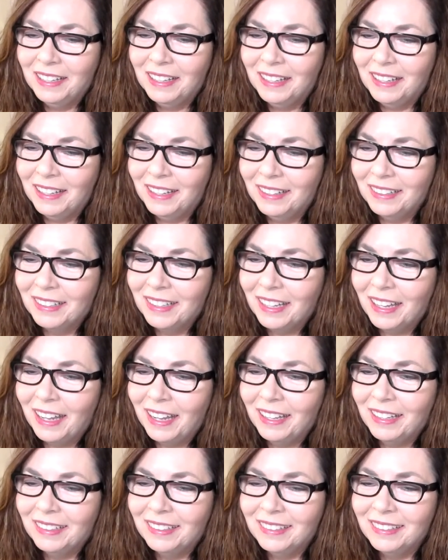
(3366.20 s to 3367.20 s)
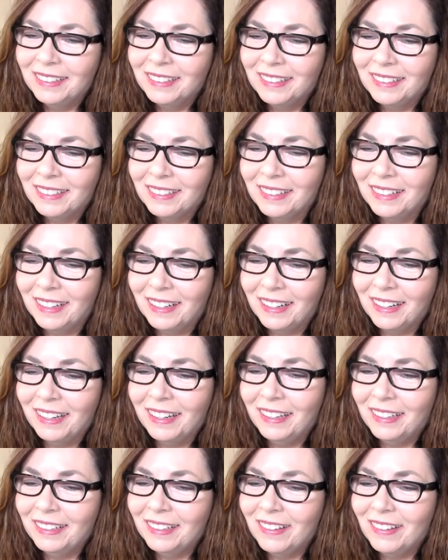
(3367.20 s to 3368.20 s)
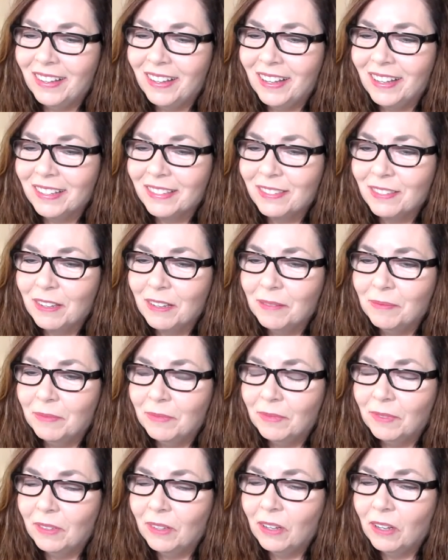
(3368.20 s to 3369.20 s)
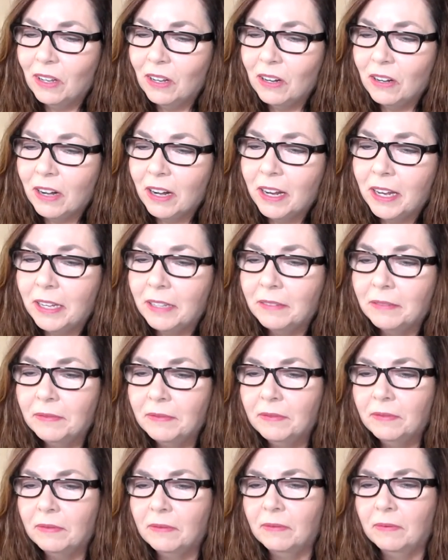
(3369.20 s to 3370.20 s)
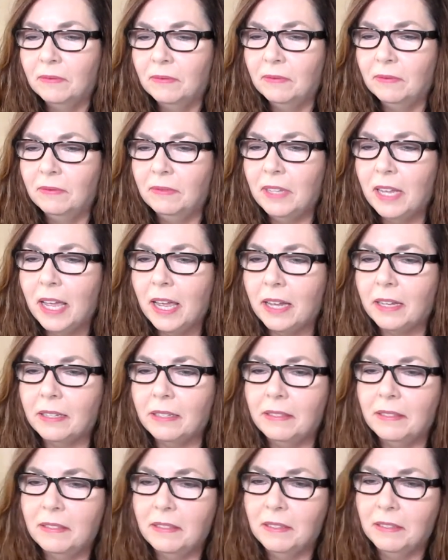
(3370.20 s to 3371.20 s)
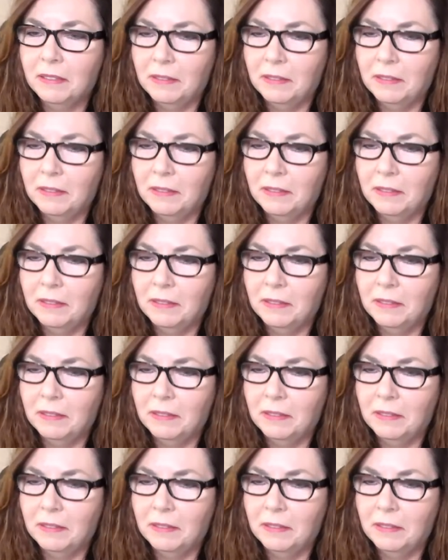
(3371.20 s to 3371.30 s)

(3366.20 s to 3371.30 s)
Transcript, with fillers: okay. All right. Awesome. All right. Next.